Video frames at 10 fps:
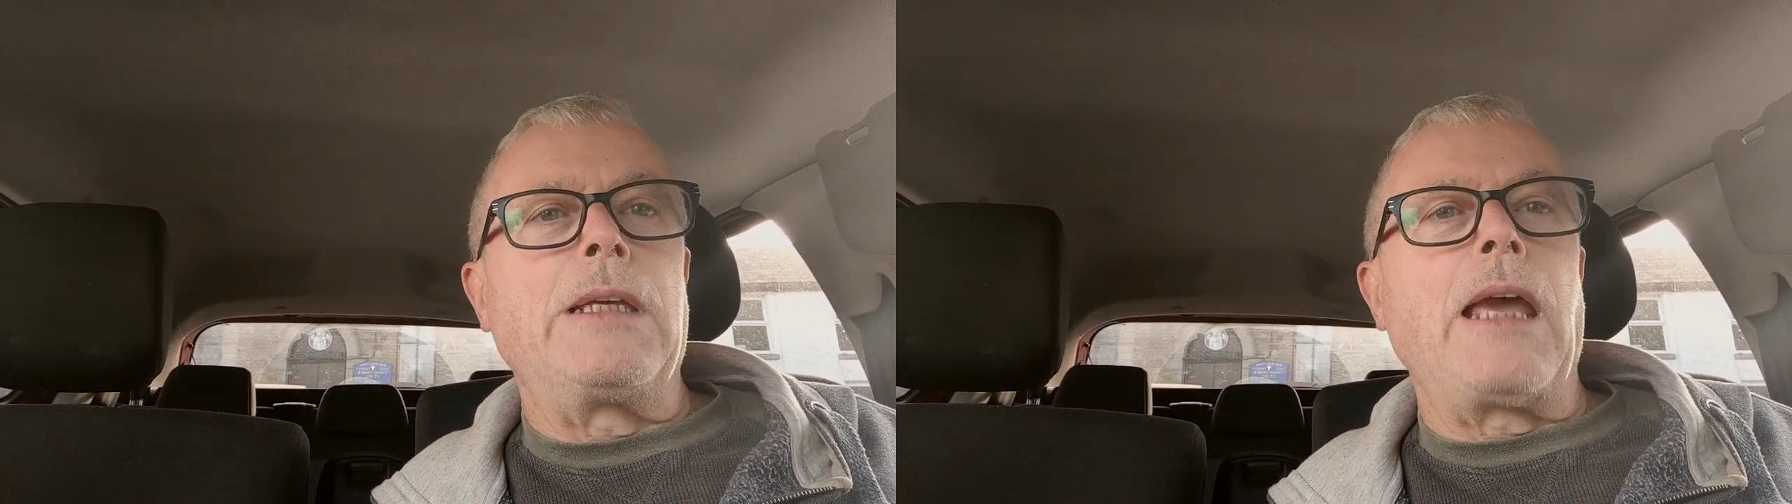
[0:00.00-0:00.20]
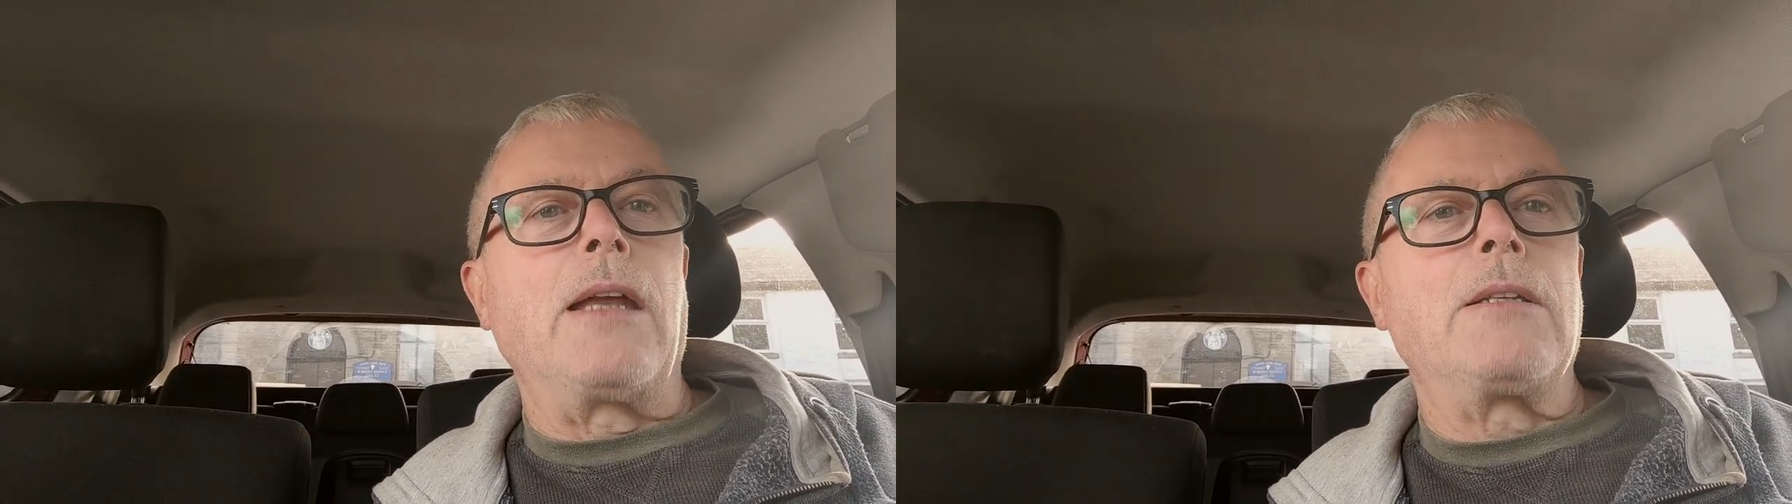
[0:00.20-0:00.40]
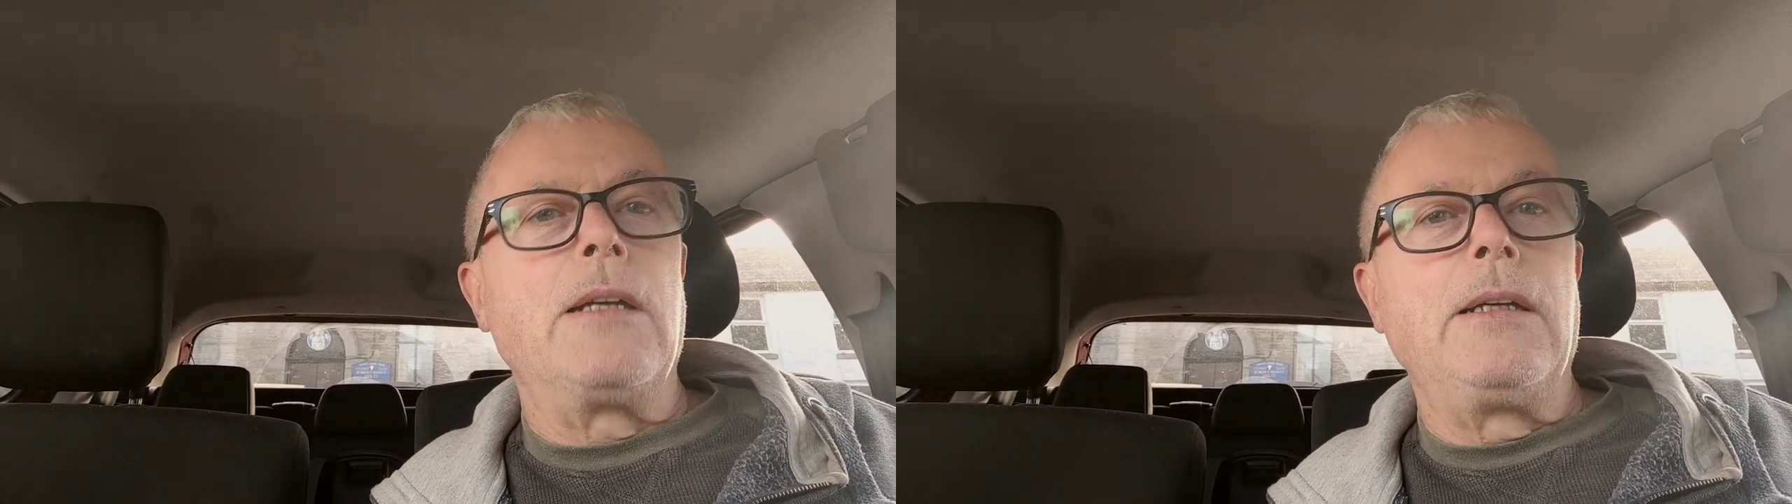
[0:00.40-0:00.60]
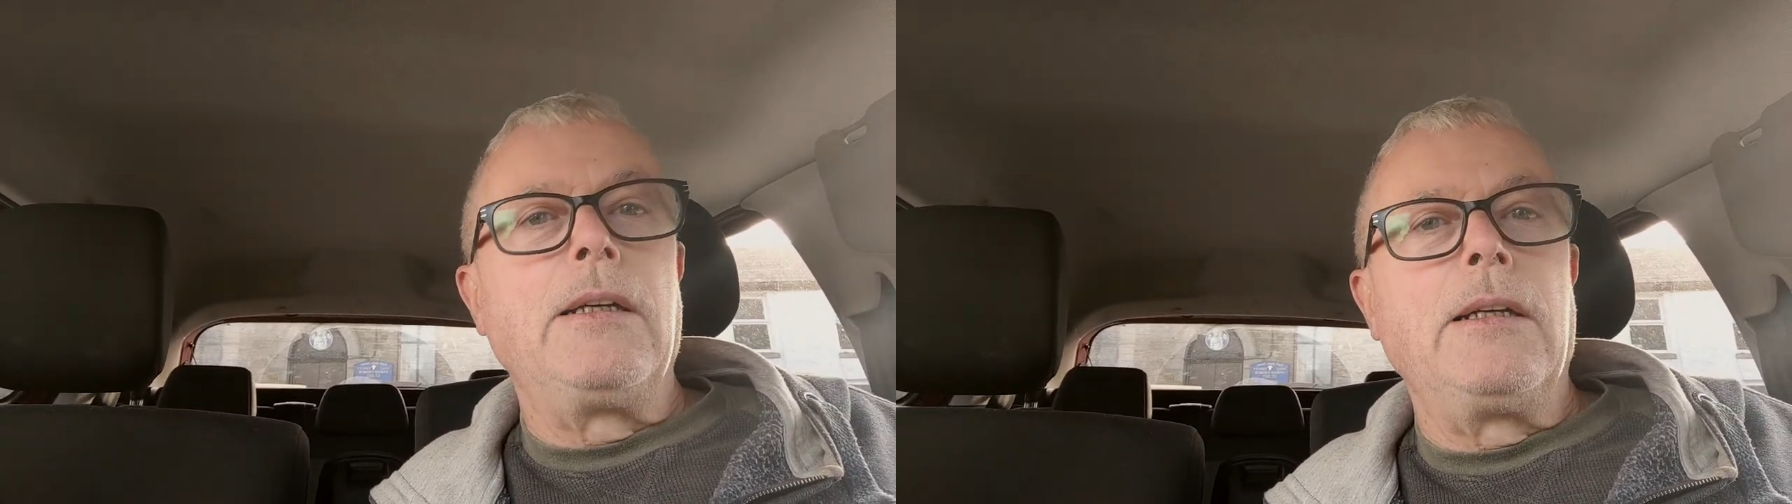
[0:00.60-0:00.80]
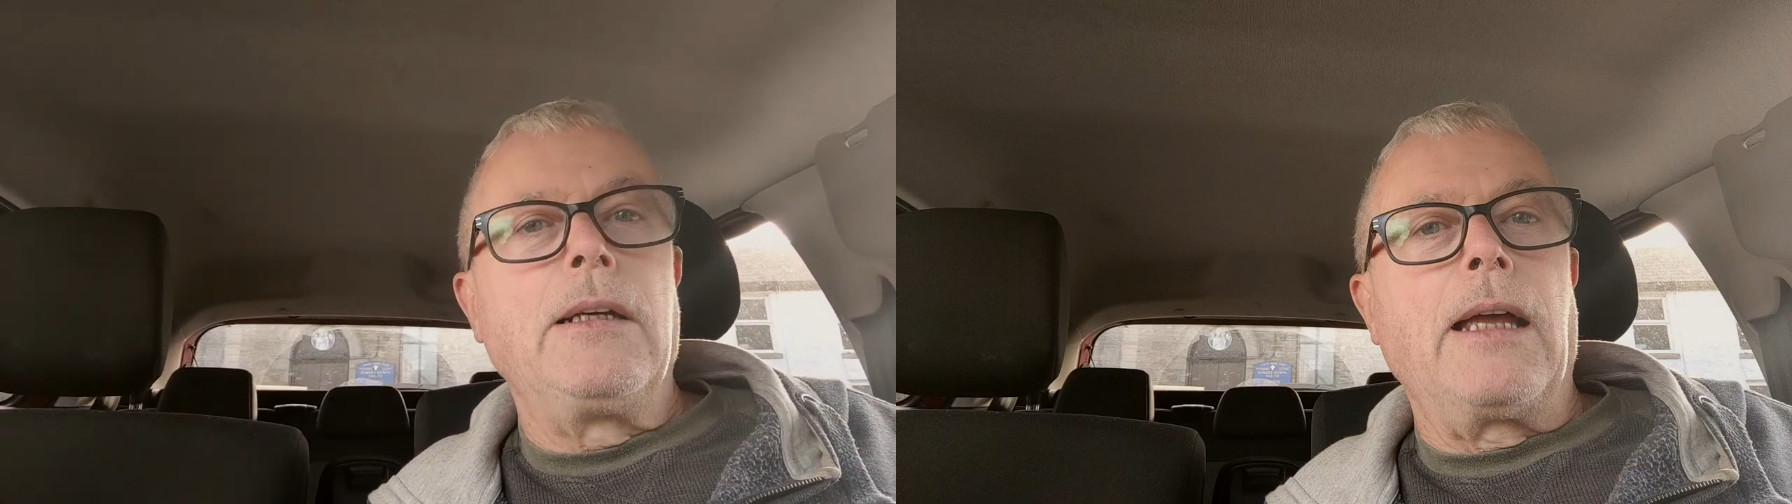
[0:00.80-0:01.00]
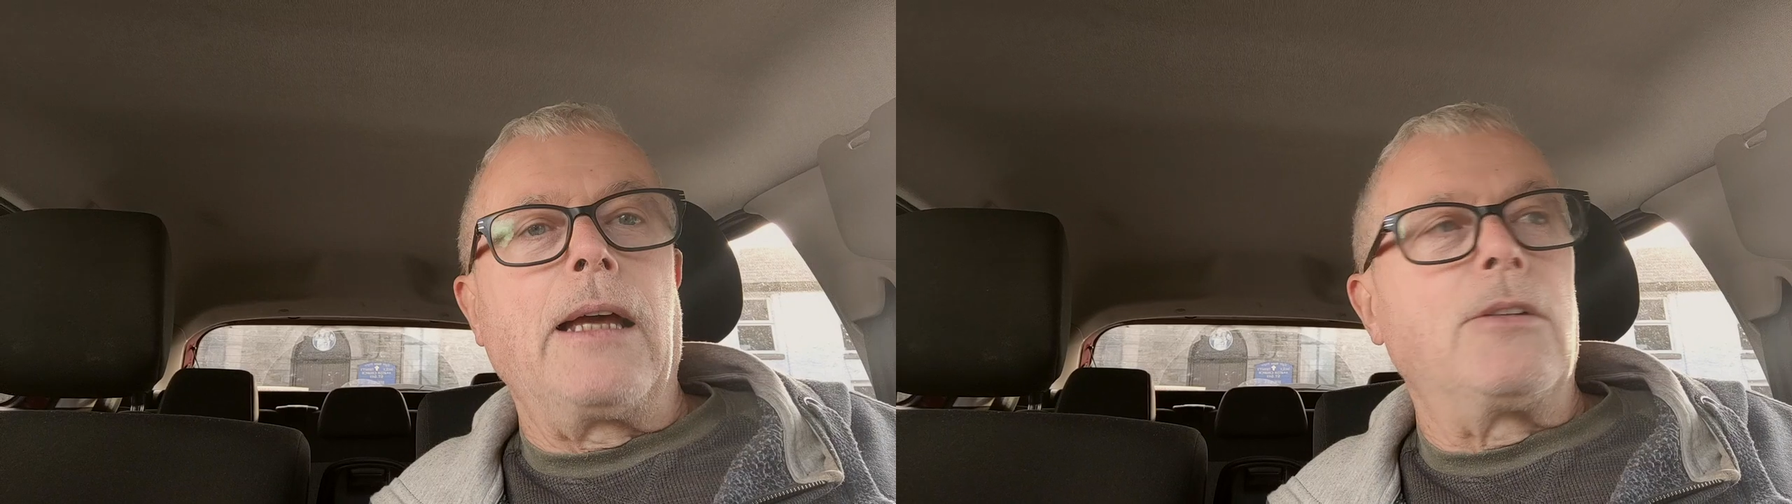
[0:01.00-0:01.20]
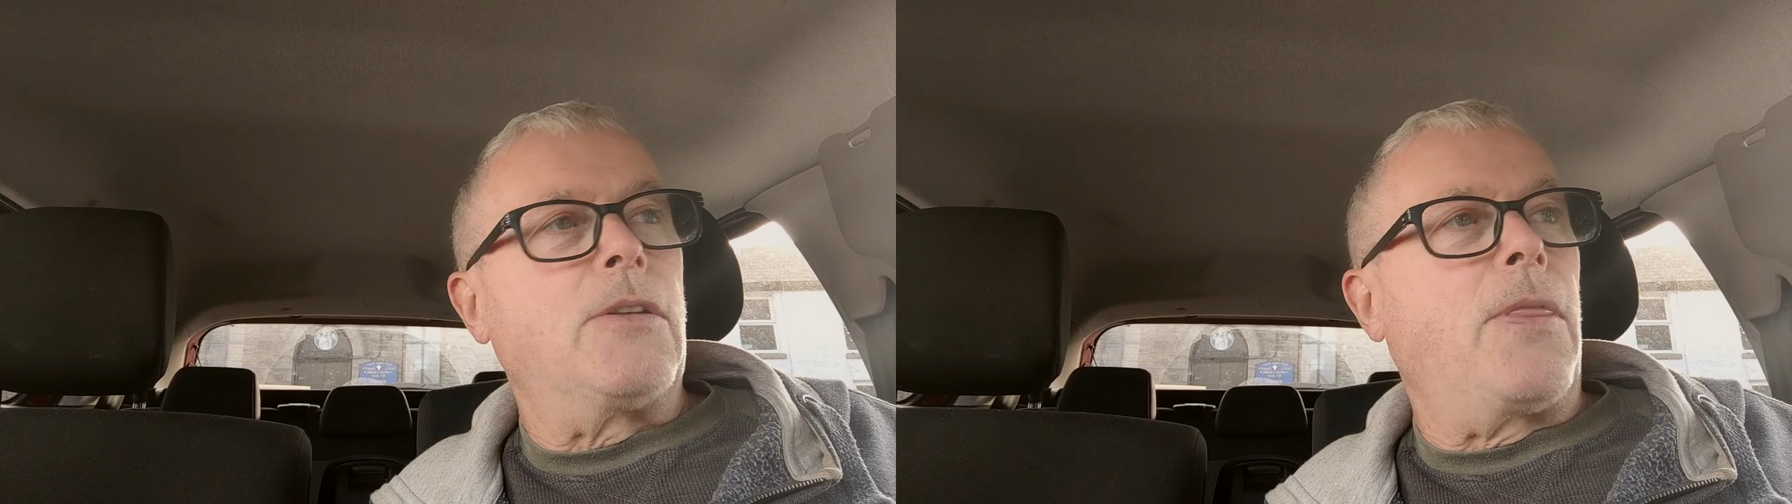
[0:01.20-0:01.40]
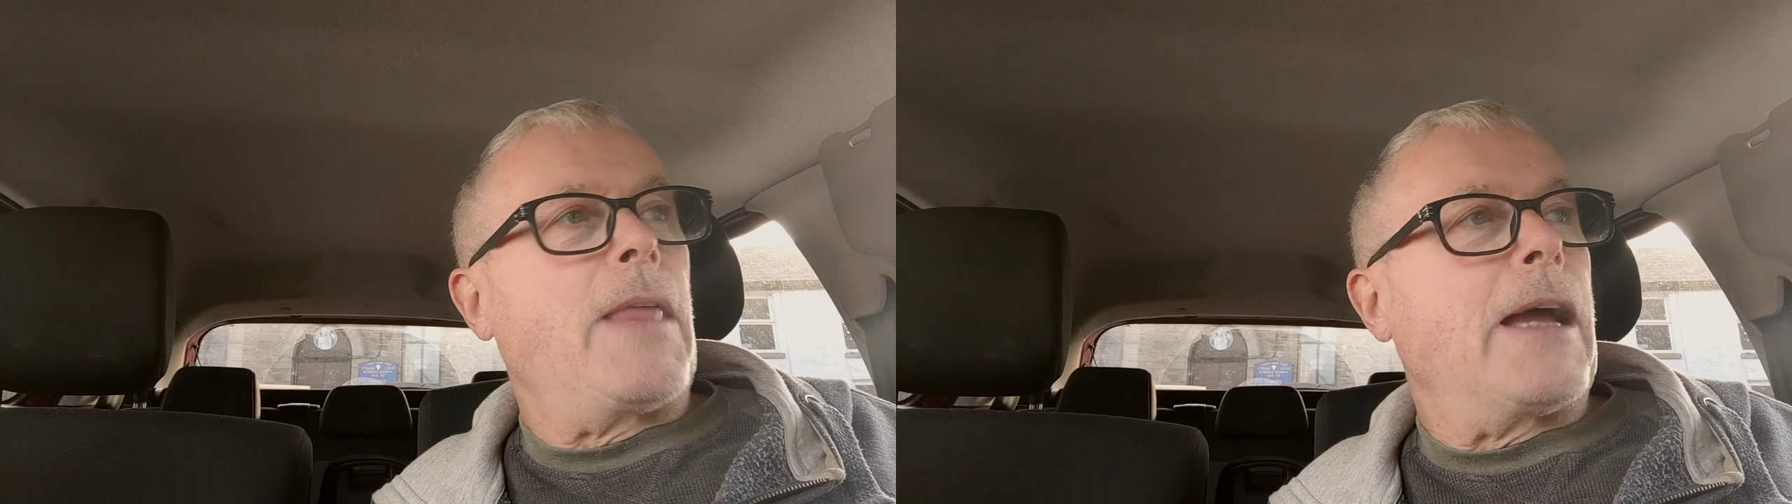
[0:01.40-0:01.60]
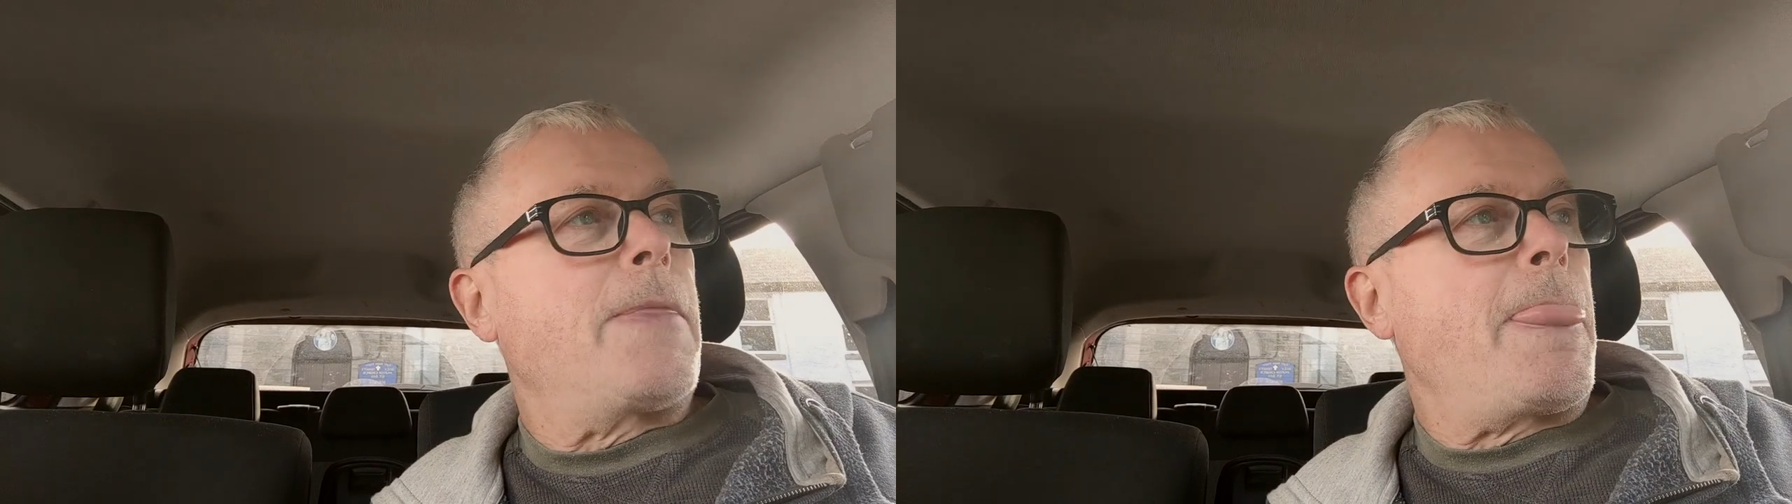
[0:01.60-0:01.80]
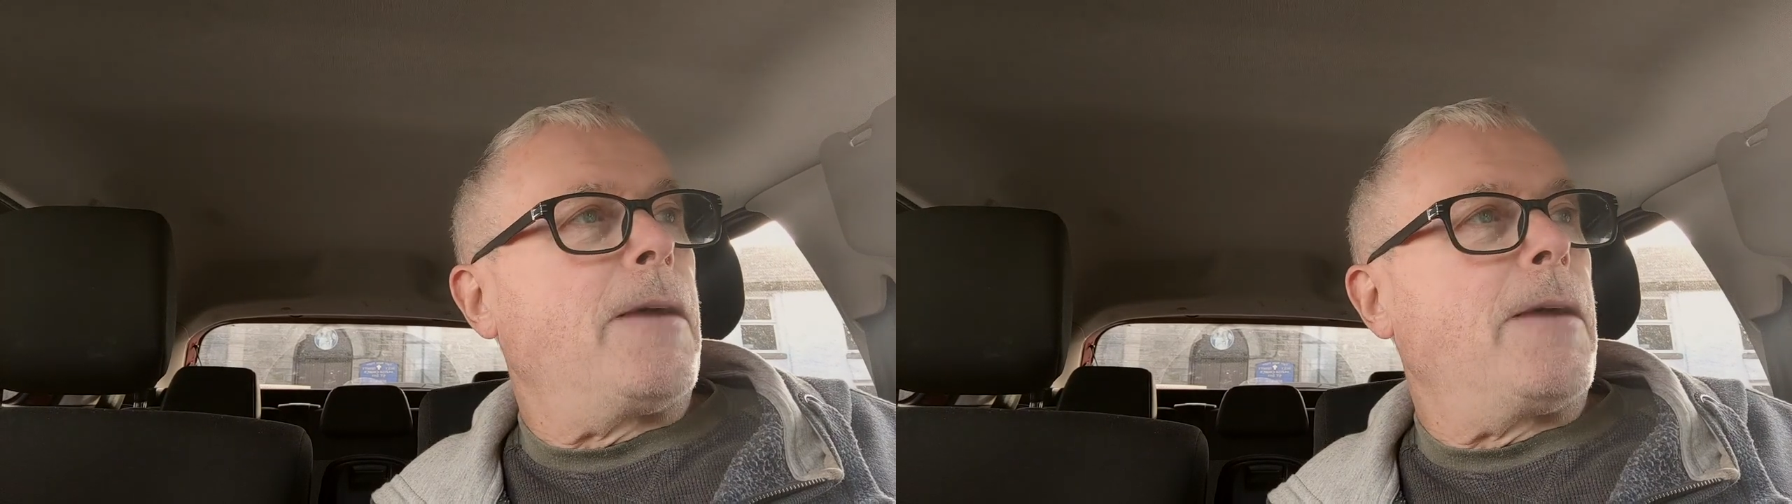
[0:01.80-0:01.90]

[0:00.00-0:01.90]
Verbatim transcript: get out of that.